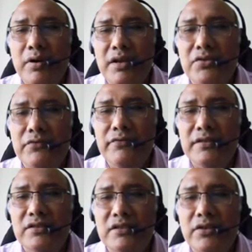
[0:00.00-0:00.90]
by your
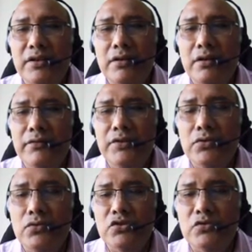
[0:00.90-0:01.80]
facilitator of the
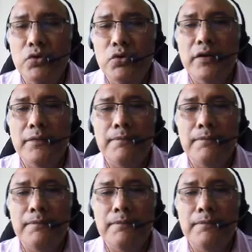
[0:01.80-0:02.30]
course book.